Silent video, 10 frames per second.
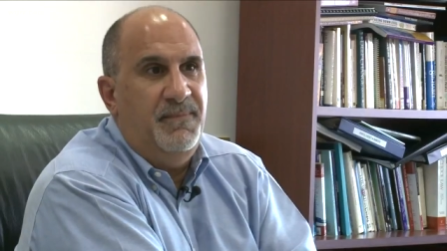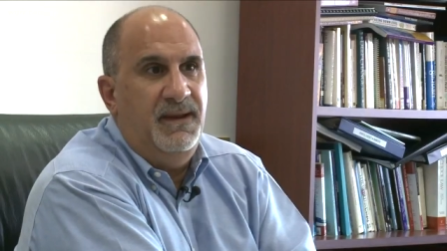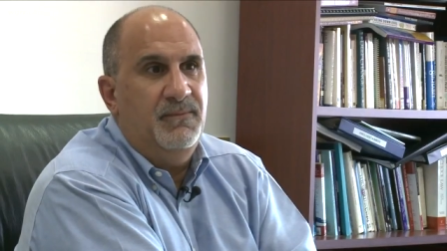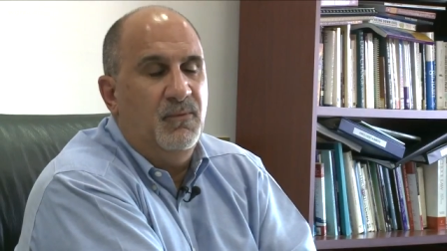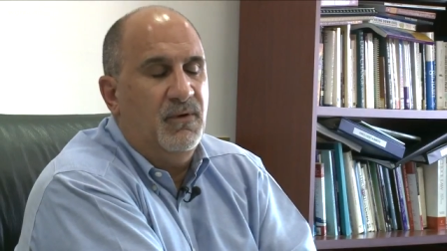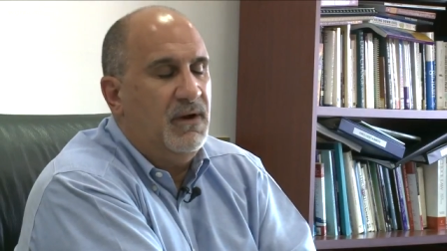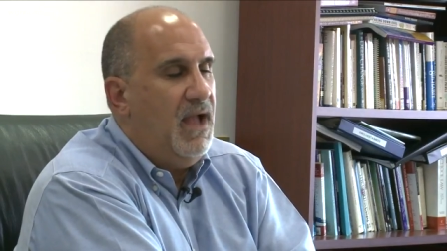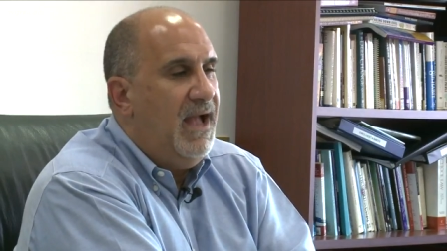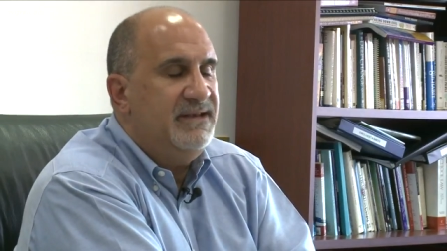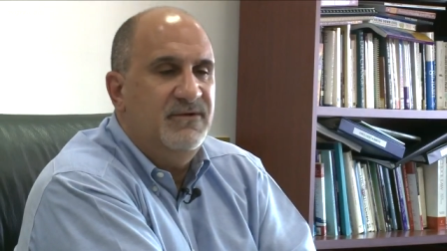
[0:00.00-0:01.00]
paperwork.
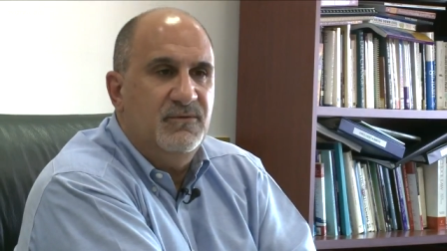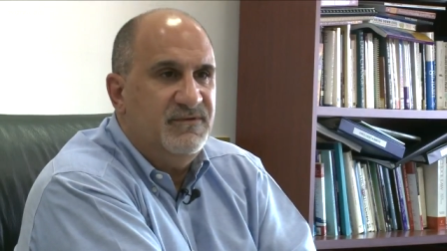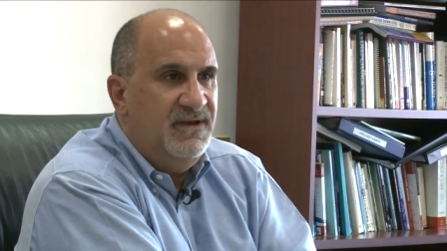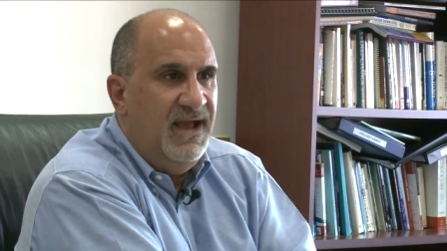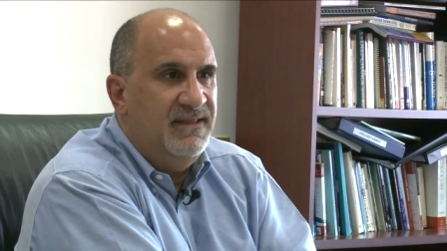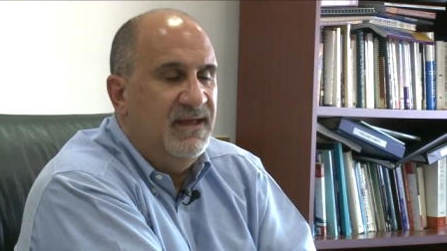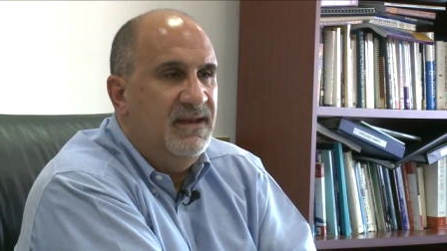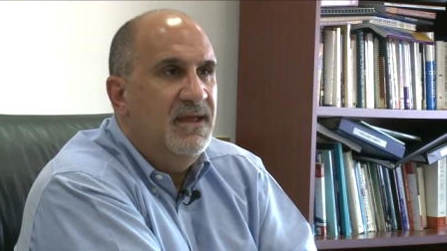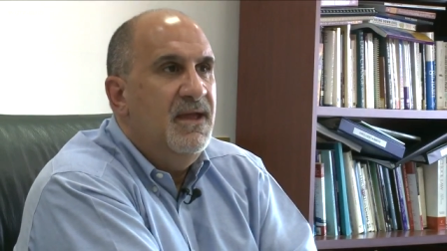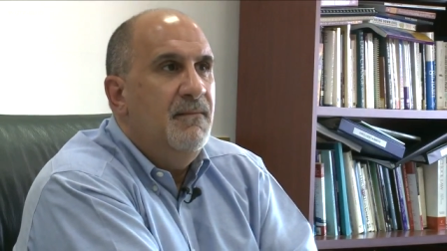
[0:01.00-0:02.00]
I don't deny
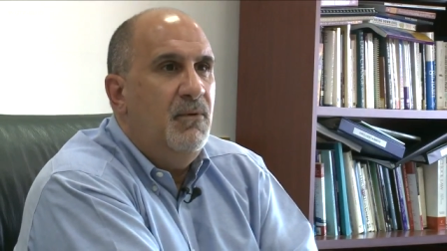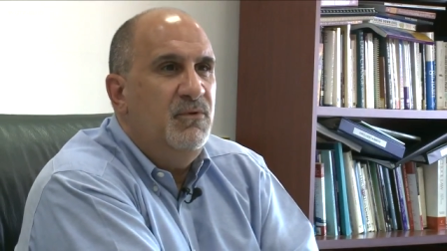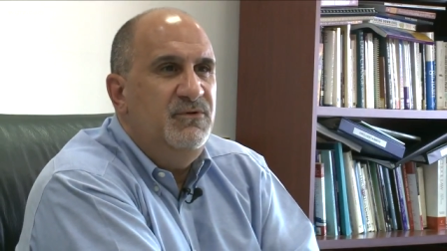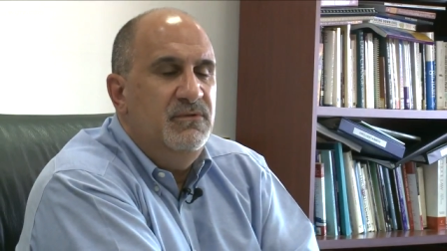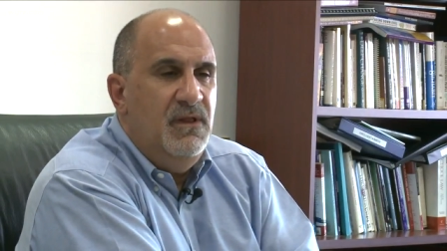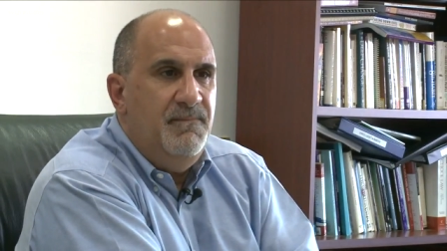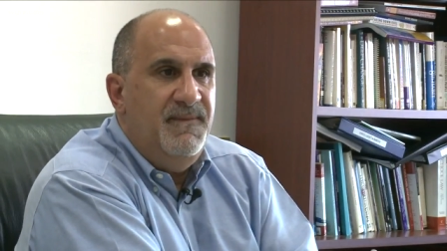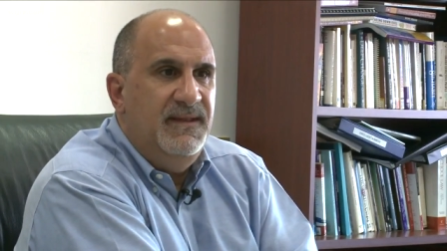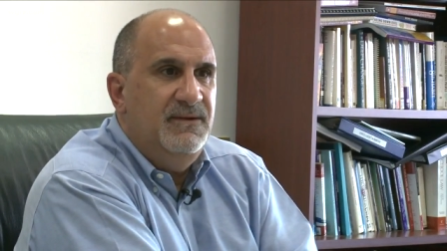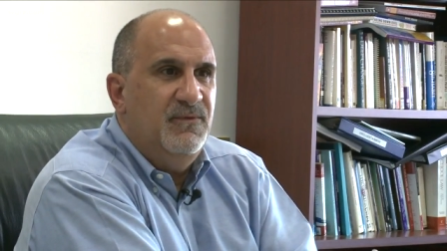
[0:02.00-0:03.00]
that. But when you
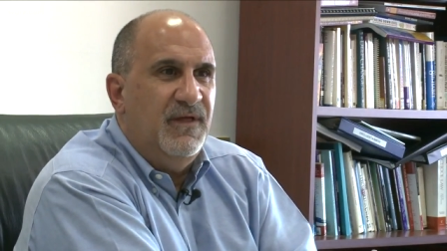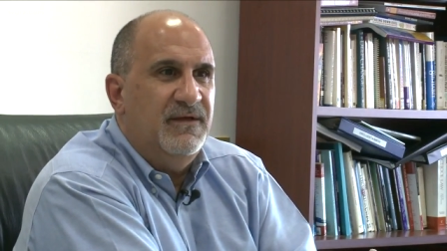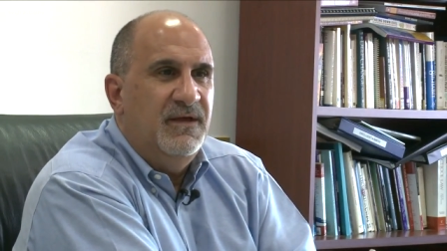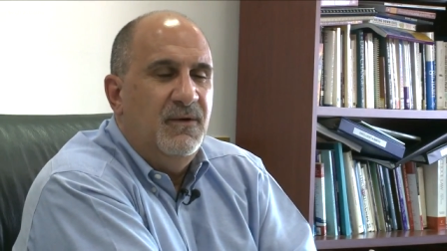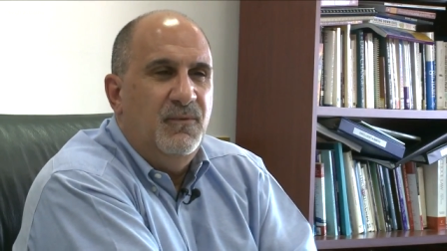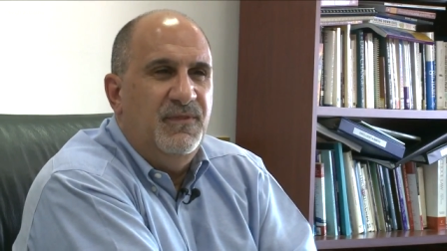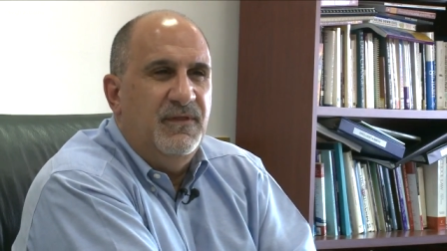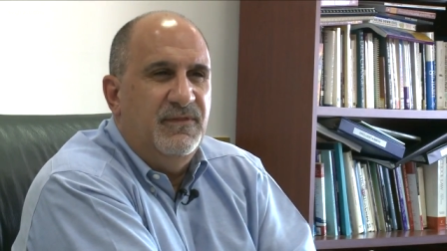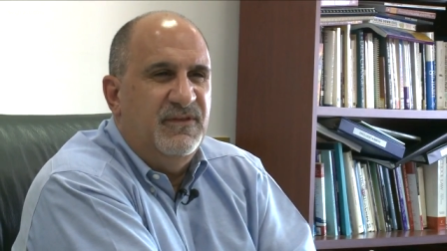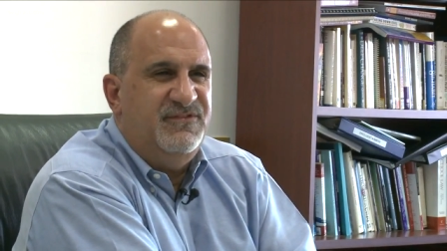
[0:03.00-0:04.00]
lump that in with a with
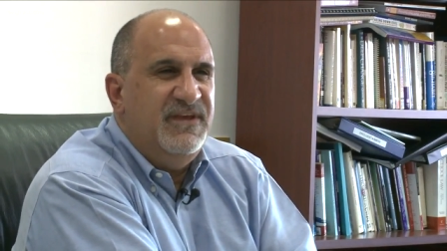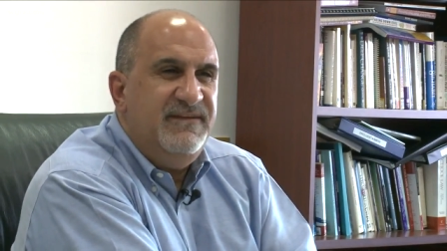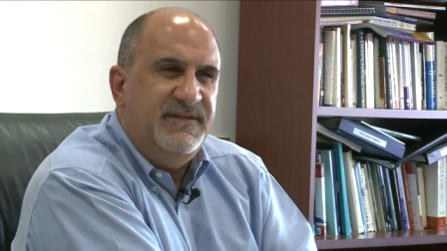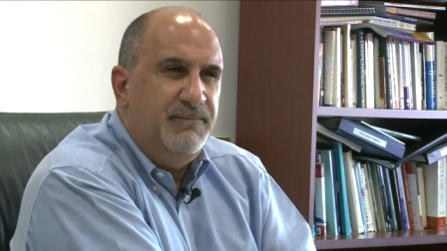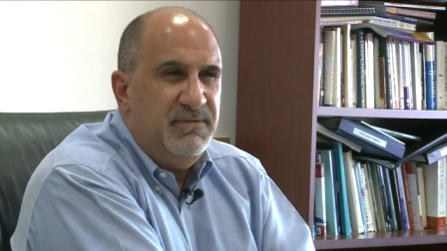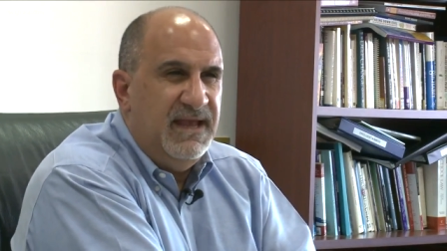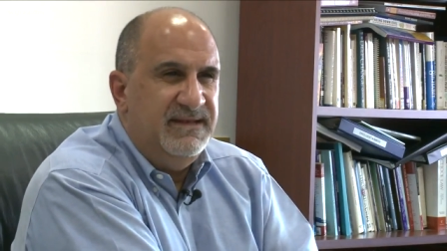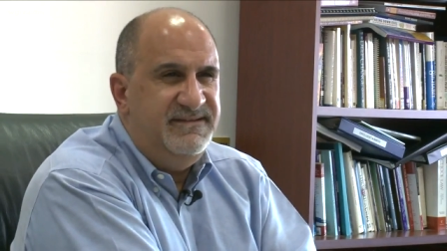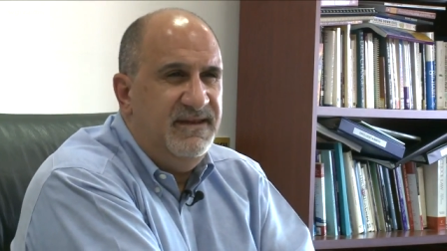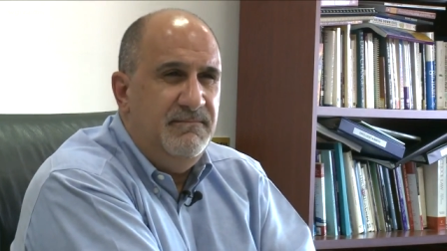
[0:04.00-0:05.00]
a, the safety
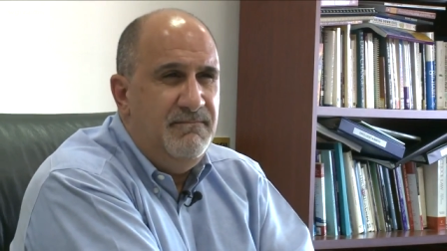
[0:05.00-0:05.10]
plan didn't